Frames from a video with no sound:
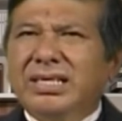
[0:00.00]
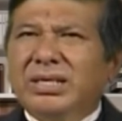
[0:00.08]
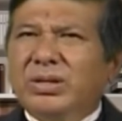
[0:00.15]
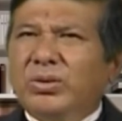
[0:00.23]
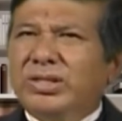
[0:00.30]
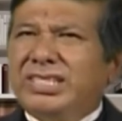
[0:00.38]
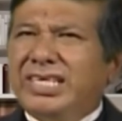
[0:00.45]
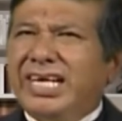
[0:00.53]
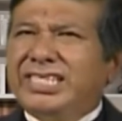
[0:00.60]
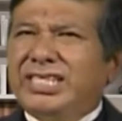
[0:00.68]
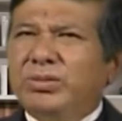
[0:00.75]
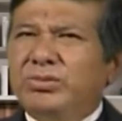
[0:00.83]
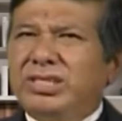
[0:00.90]
which
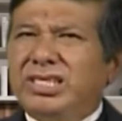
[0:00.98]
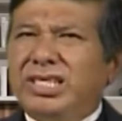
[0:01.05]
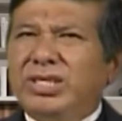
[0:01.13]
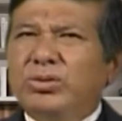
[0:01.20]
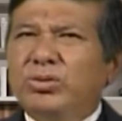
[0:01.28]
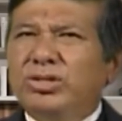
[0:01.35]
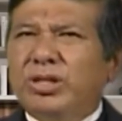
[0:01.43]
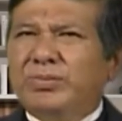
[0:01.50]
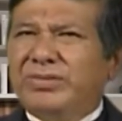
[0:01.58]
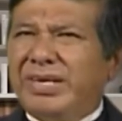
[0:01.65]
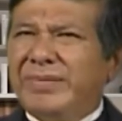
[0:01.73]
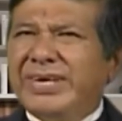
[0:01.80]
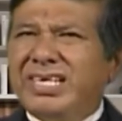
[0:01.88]
assumes use
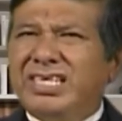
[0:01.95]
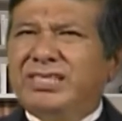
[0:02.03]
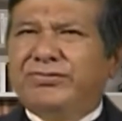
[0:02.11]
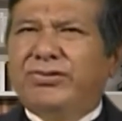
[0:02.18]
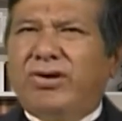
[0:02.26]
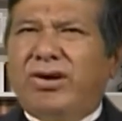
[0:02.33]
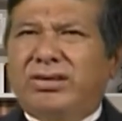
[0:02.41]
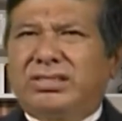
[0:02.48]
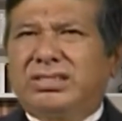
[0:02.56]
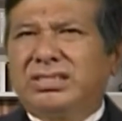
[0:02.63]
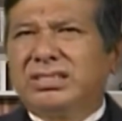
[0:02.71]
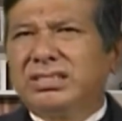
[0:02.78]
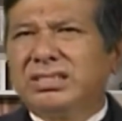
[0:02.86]
of tremendous
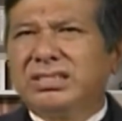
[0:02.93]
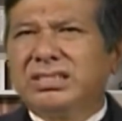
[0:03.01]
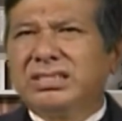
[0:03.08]
force